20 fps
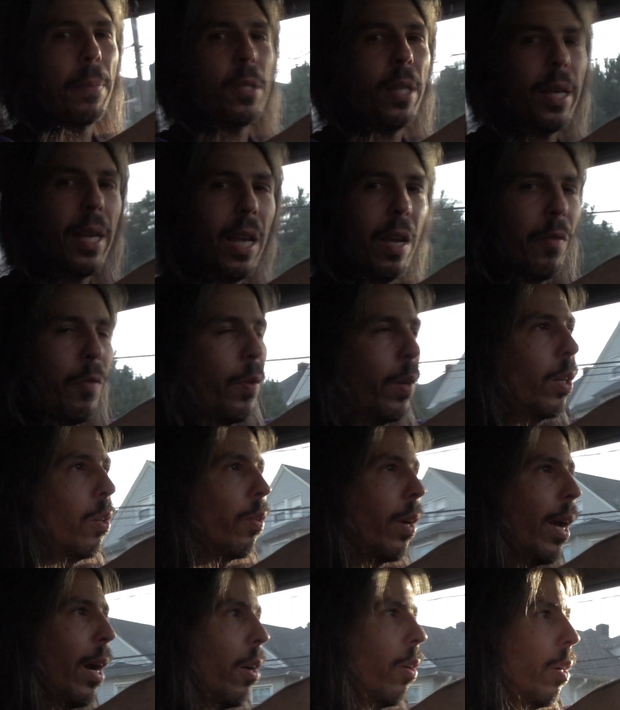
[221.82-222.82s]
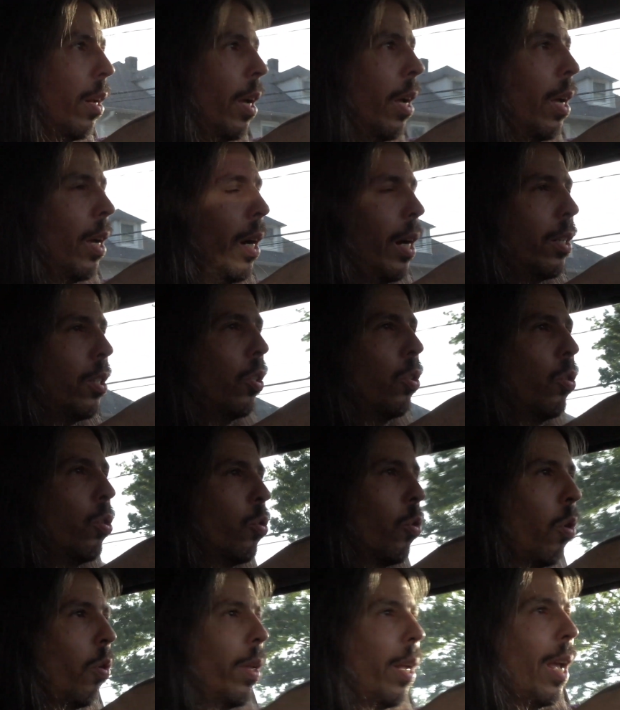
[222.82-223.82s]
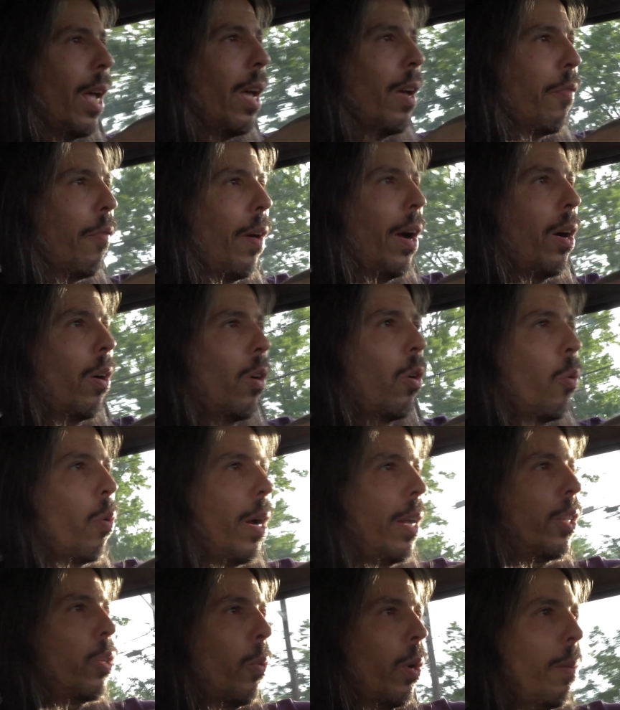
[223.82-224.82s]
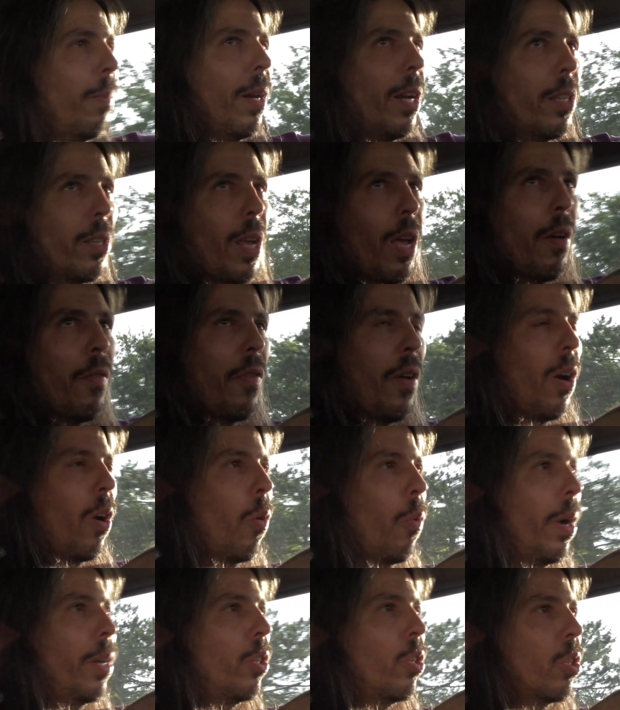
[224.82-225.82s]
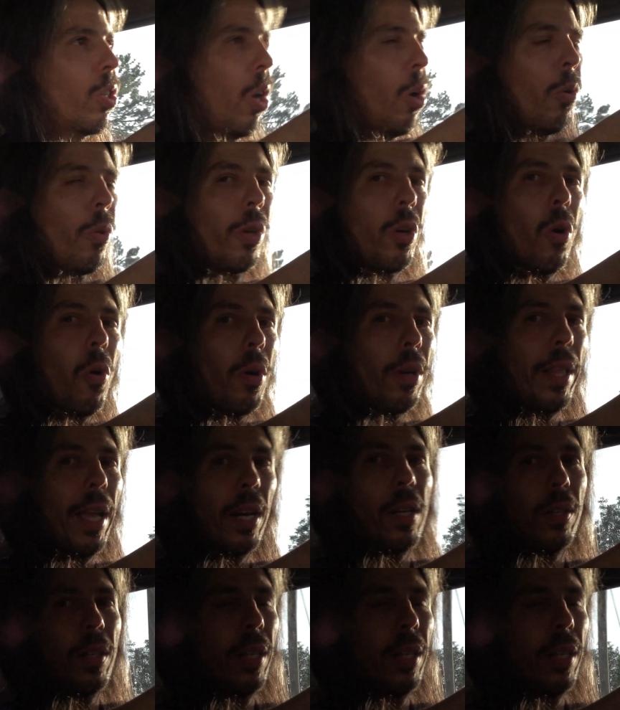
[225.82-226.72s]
they can't figure it out. I said, dude, you're only a half hour away, 20 minutes, a half hour away. Just tow the car down,